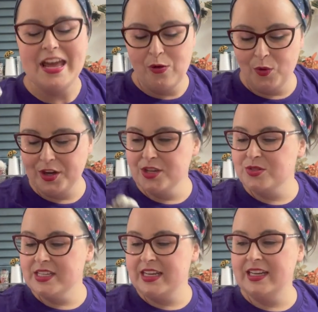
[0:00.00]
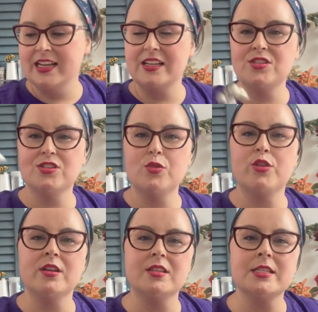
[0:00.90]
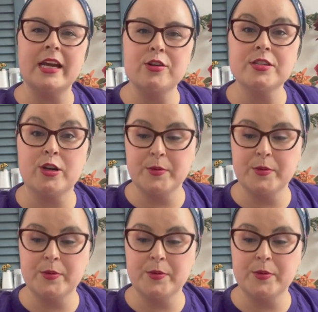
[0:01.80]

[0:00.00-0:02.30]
we're using, so the designers that are